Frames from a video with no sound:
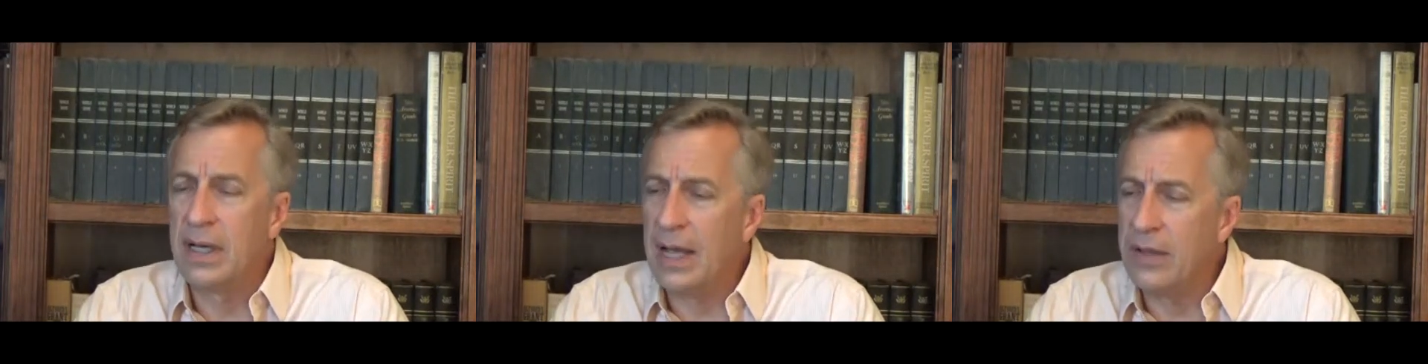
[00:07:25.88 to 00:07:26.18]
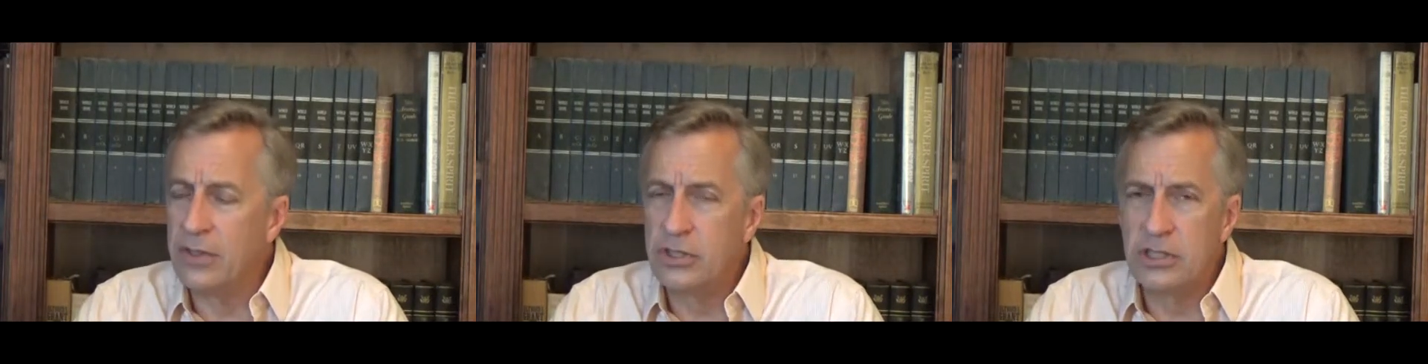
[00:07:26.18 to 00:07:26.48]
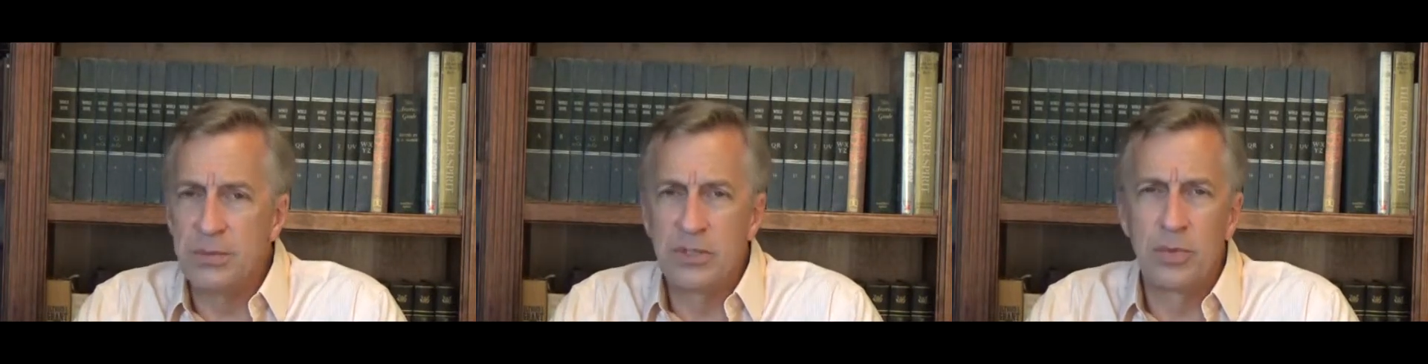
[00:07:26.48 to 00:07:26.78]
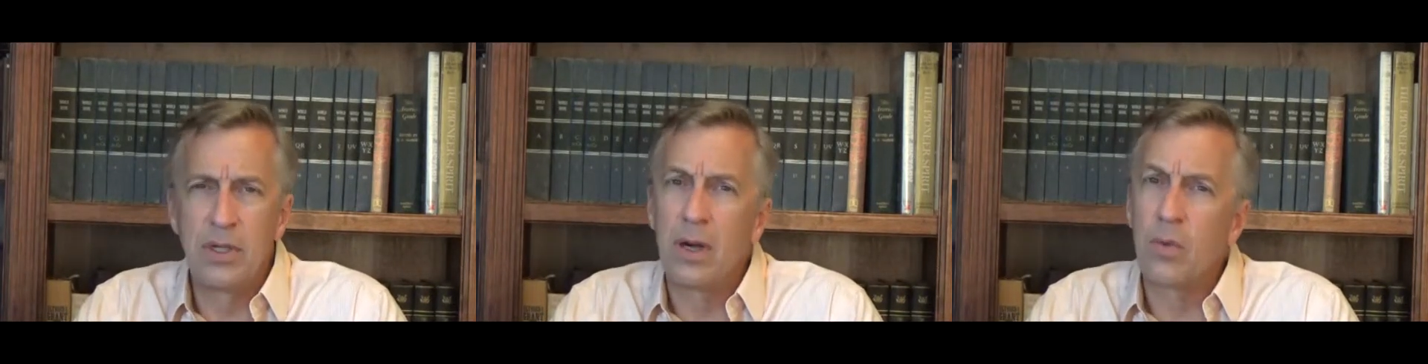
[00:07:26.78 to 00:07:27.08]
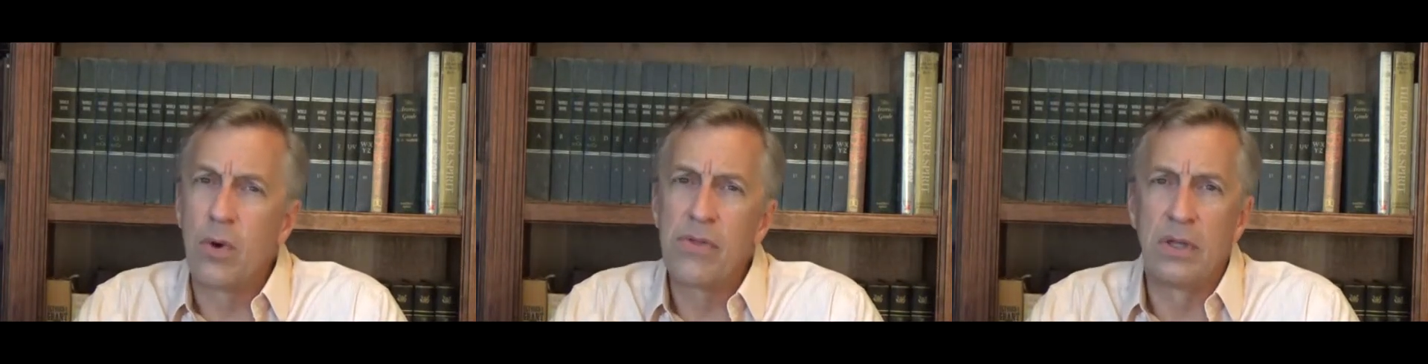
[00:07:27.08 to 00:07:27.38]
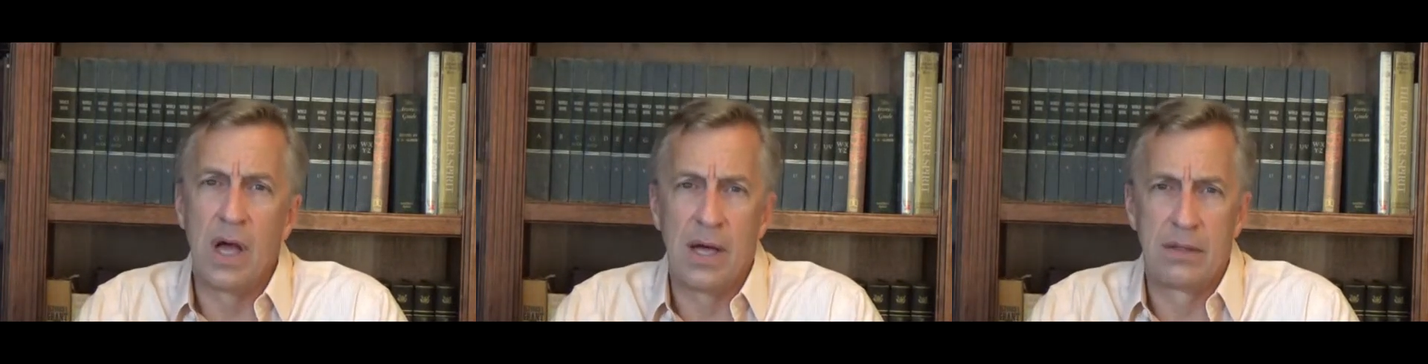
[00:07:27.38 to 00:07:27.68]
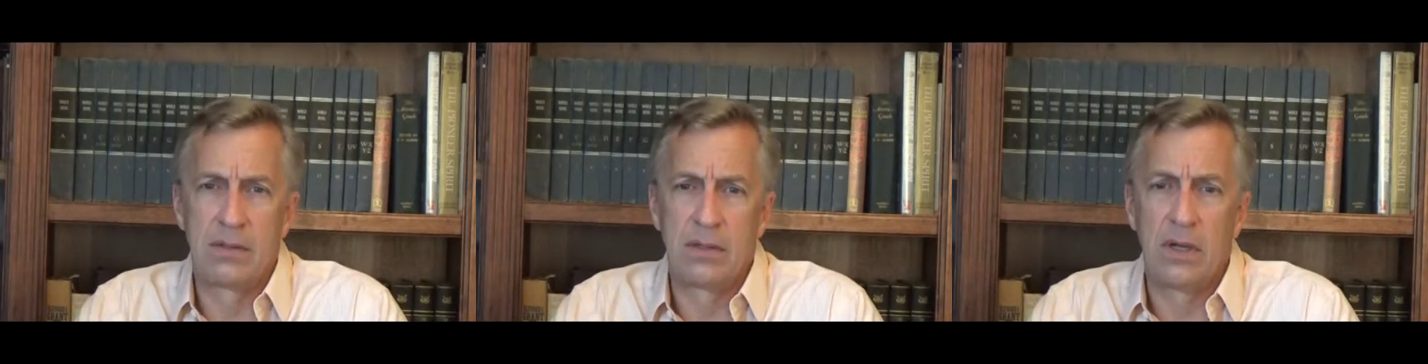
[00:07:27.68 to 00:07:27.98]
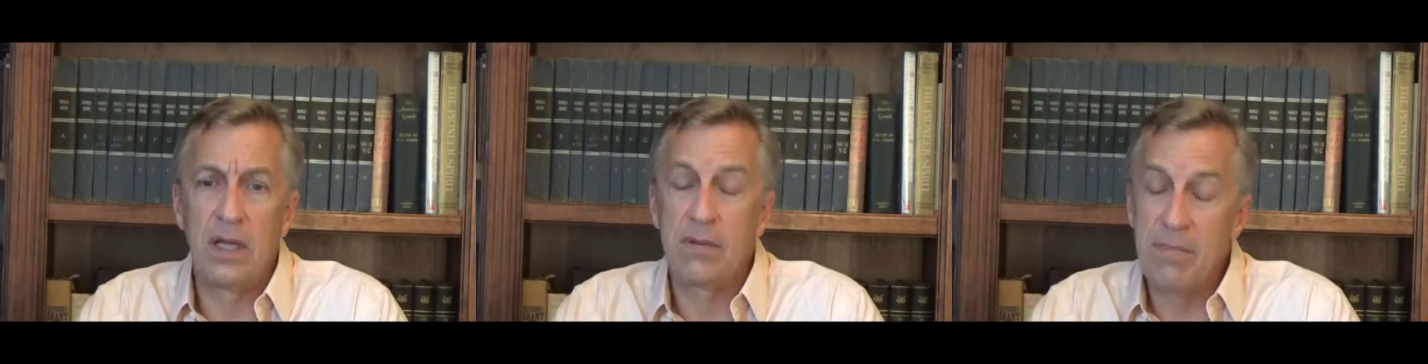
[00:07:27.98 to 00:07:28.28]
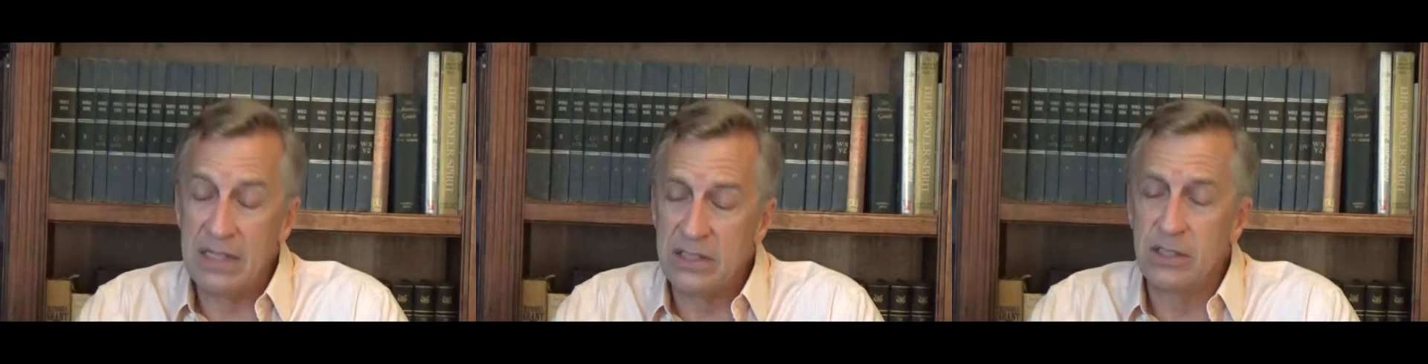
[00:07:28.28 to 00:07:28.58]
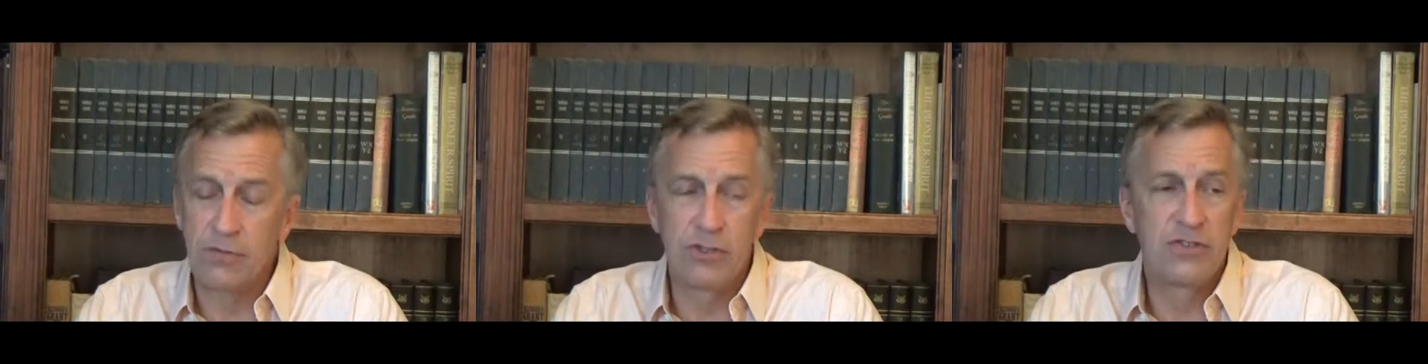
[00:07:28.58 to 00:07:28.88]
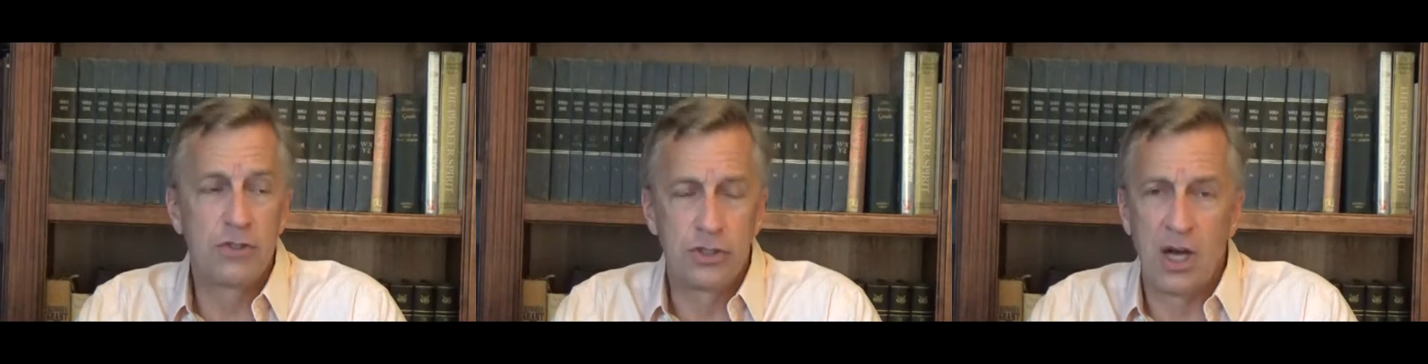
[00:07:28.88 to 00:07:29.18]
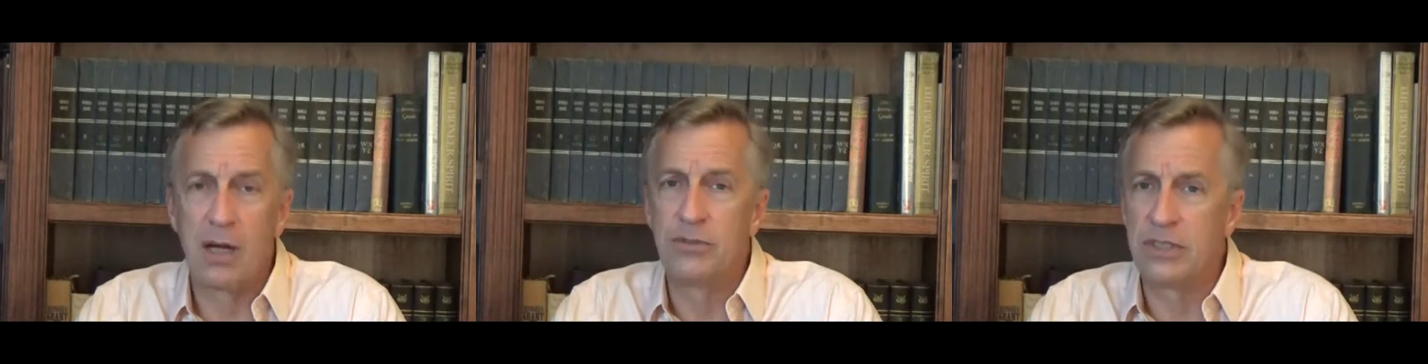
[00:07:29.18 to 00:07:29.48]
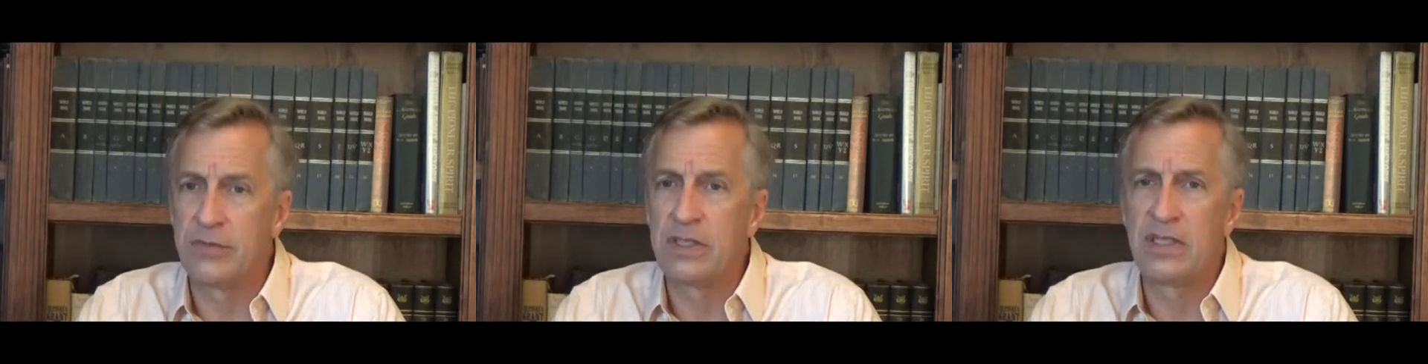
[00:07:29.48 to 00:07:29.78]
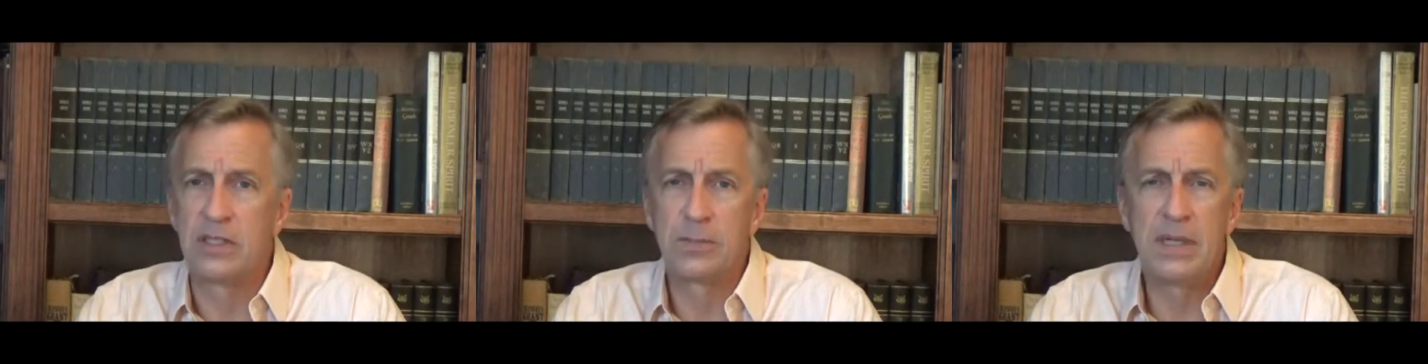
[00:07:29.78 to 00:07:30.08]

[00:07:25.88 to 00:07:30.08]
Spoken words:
Their judgments really aren't worth a lot. It makes a difference for jobs and everything else.